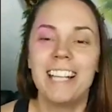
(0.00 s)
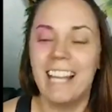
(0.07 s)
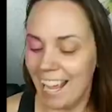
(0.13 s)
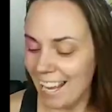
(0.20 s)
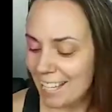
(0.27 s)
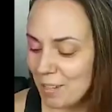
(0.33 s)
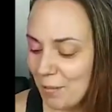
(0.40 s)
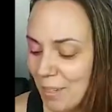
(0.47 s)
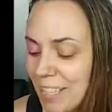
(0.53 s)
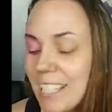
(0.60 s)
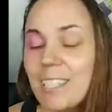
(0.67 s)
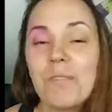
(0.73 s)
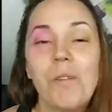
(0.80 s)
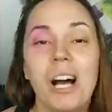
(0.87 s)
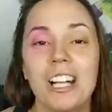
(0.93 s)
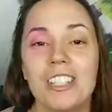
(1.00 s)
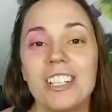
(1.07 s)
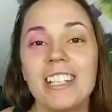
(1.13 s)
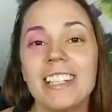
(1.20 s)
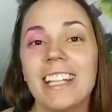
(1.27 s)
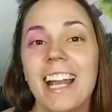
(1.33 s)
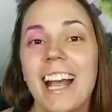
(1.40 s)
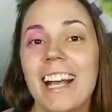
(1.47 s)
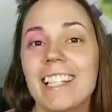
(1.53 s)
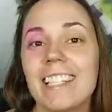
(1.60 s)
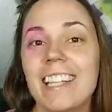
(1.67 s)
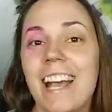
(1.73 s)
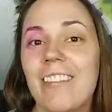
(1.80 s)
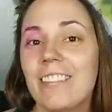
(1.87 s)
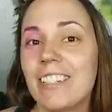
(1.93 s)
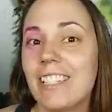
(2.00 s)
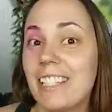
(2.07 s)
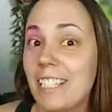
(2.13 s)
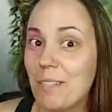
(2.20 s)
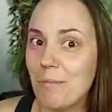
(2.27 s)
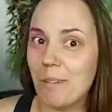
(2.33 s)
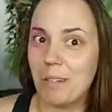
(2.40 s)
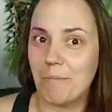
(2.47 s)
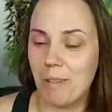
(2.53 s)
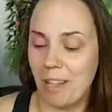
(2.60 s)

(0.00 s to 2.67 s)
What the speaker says: Anyone that's watching that hasn't ever seen one of my